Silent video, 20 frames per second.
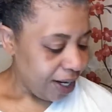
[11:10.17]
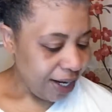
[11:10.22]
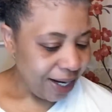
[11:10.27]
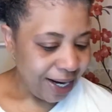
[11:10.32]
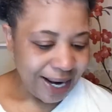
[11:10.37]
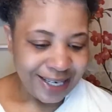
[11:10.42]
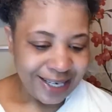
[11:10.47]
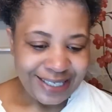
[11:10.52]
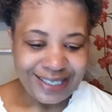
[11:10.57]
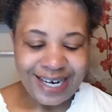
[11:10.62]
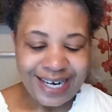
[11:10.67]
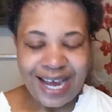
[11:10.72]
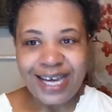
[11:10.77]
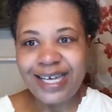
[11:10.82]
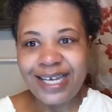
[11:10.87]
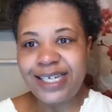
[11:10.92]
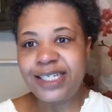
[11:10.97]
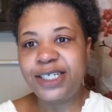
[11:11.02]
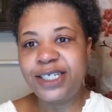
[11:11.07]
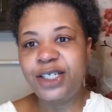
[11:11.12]
And I did
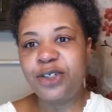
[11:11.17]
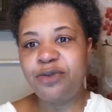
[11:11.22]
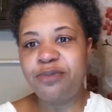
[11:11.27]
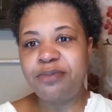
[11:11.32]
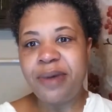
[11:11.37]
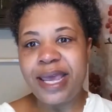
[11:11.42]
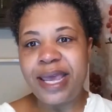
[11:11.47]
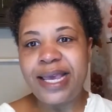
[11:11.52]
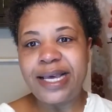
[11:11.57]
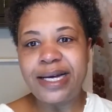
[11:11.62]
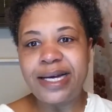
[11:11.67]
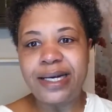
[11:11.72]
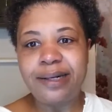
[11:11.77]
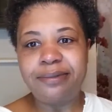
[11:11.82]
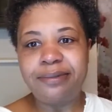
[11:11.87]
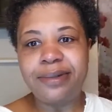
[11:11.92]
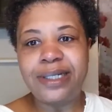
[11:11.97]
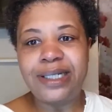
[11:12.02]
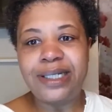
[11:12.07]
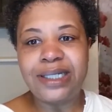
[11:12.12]
not get to do
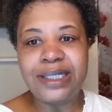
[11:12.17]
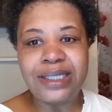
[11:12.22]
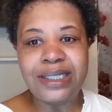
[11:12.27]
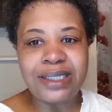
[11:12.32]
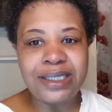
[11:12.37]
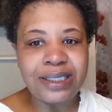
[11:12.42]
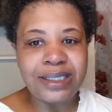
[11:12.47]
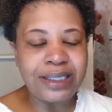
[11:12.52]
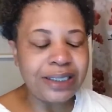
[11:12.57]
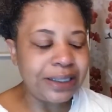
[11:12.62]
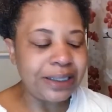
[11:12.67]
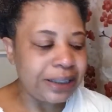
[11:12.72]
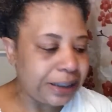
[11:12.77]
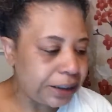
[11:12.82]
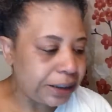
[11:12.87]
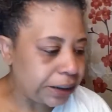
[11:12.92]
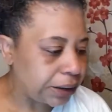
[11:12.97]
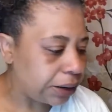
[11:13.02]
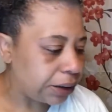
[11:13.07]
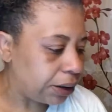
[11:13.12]
makeup.
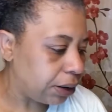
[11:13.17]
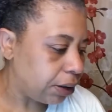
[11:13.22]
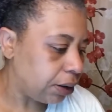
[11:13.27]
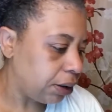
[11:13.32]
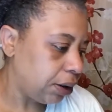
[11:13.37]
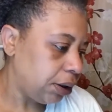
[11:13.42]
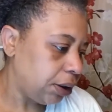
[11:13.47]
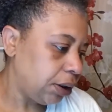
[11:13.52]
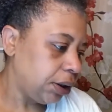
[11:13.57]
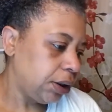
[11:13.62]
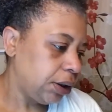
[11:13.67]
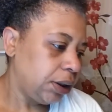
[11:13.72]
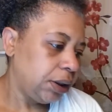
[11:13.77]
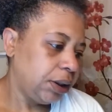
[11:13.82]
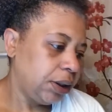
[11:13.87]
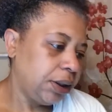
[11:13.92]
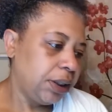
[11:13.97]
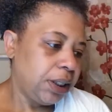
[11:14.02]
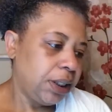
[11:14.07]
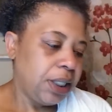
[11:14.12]
Oh,
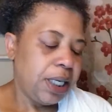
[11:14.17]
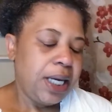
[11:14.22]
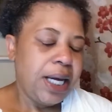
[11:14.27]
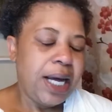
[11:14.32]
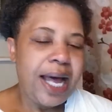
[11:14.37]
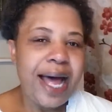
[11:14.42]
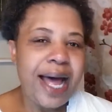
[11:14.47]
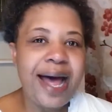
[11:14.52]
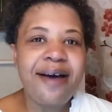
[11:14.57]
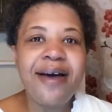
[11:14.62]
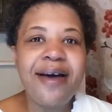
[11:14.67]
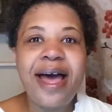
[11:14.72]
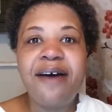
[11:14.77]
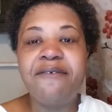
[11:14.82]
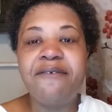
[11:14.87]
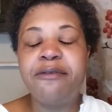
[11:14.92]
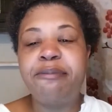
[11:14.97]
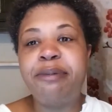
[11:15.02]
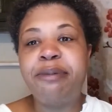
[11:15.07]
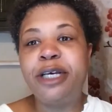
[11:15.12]
I'll
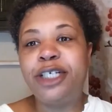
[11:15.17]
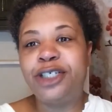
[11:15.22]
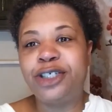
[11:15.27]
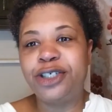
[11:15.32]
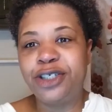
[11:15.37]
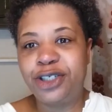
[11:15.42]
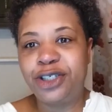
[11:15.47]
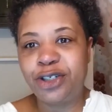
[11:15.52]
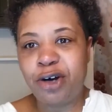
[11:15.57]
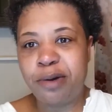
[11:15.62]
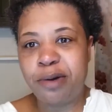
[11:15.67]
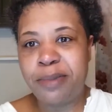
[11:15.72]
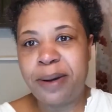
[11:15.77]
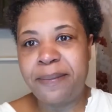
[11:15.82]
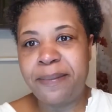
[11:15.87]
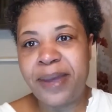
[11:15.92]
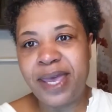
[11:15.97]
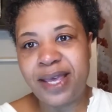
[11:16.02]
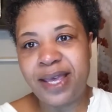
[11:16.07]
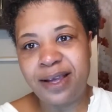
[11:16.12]
have a picture showing
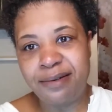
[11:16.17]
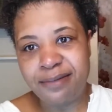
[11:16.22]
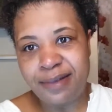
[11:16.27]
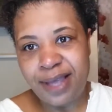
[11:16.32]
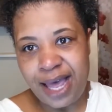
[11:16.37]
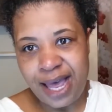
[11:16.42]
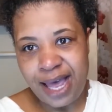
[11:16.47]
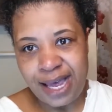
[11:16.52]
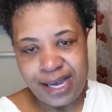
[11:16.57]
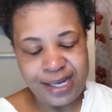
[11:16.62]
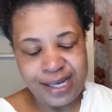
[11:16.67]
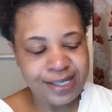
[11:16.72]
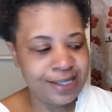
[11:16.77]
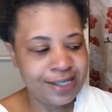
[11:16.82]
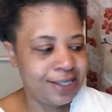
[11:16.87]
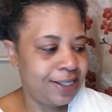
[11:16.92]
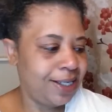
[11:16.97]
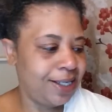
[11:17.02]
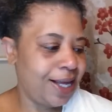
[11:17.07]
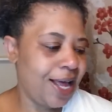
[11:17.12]
my makeup,
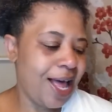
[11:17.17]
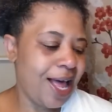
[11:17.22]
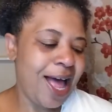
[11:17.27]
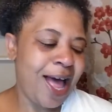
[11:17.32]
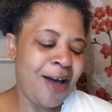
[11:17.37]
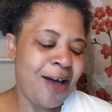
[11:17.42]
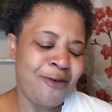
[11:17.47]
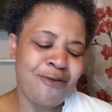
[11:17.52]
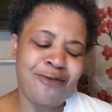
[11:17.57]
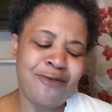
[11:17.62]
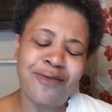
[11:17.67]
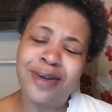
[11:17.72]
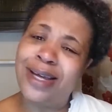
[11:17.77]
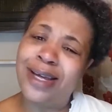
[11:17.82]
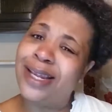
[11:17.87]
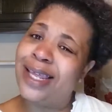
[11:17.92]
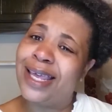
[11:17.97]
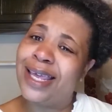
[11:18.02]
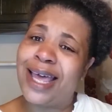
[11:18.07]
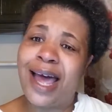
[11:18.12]
guys. I
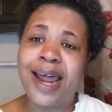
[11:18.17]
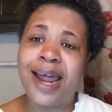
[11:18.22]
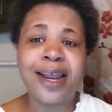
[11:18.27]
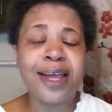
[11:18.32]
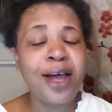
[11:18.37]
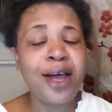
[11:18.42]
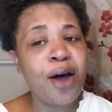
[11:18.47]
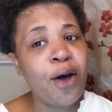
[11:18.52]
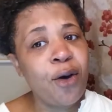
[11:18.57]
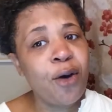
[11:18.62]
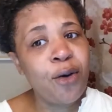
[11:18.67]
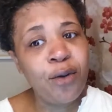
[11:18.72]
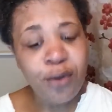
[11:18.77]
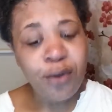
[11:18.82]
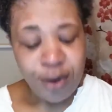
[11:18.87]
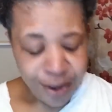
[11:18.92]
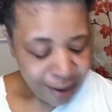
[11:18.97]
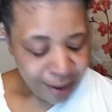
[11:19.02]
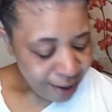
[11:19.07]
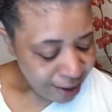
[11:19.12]
really gotta go.
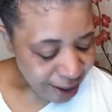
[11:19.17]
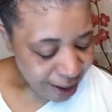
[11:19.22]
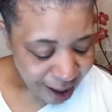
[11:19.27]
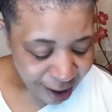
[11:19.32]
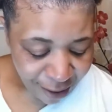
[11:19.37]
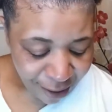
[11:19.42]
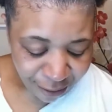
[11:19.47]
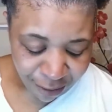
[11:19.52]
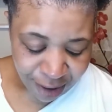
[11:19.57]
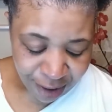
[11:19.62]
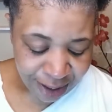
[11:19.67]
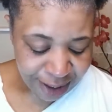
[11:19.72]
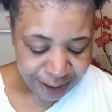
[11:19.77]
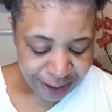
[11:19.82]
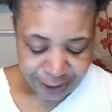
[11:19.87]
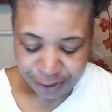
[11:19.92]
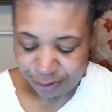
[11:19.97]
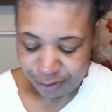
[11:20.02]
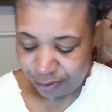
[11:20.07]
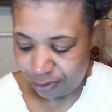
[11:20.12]
I really
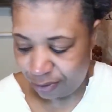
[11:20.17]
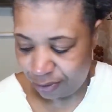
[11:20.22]
do.